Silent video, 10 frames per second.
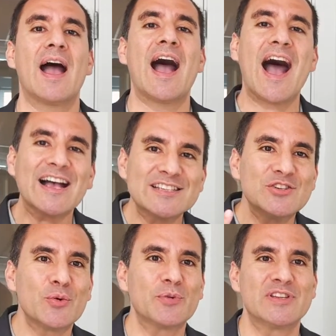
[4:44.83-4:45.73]
Ask
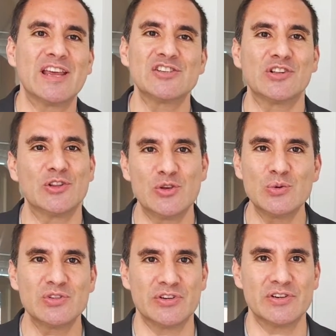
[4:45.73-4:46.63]
your potential
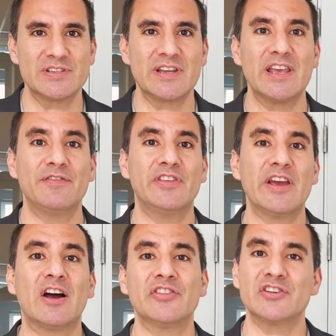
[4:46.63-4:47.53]
users if
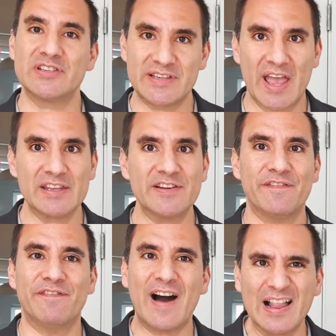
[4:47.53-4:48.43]
they understand the
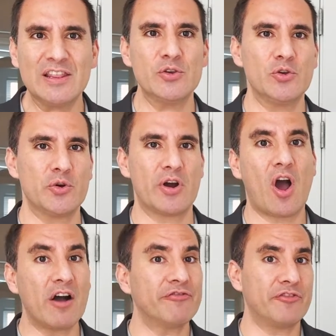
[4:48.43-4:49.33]
value you're
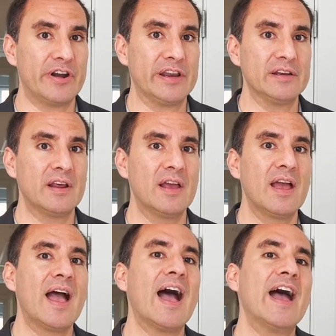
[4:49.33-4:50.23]
offering
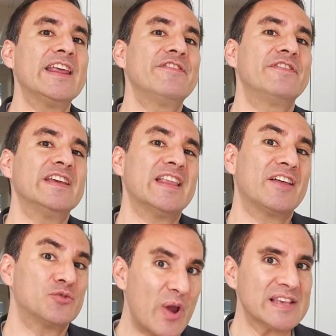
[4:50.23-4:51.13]
and if it
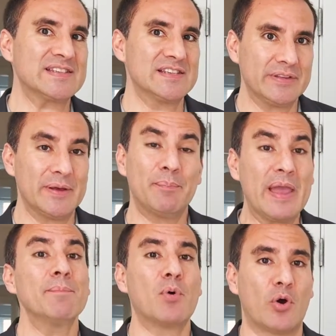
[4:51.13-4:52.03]
addresses the
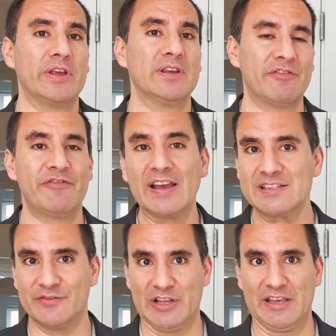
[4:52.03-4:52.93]
pain point
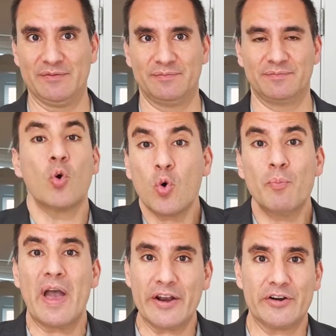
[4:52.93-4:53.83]
effectively. Who
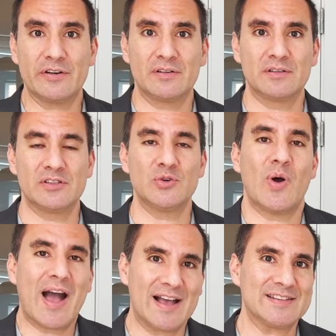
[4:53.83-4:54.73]
better to
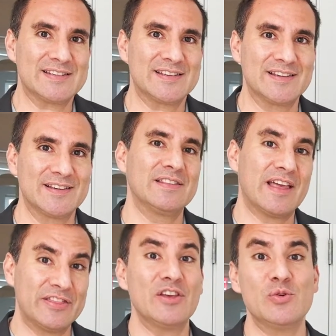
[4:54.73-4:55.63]
ask
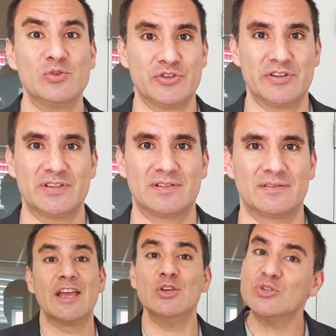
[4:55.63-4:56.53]
than the users?
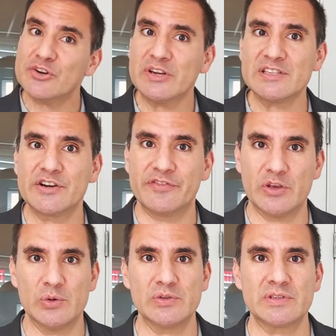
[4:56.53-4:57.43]
User
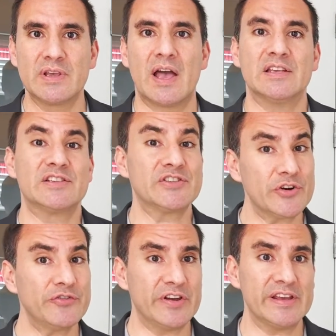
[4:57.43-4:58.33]
interviews and
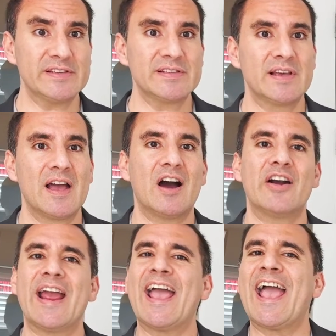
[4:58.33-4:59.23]
surveys
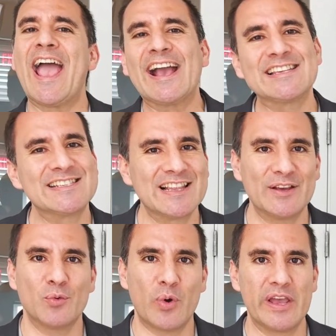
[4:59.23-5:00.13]
are
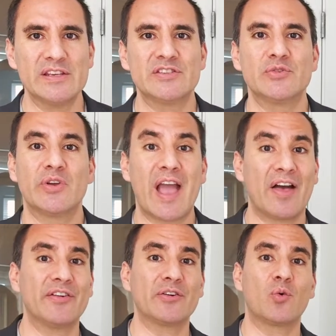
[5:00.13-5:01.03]
excellent ways to
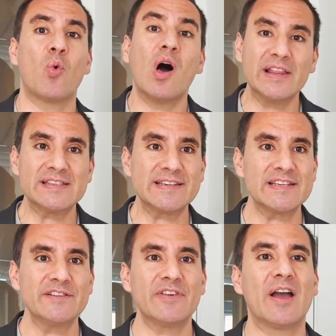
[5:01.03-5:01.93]
gather
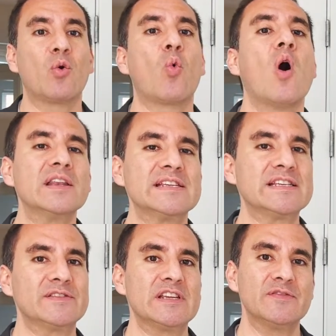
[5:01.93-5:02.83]
qualitative and
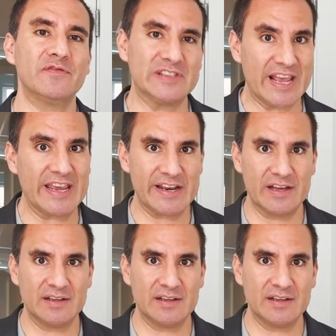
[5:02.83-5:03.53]
quantitative data.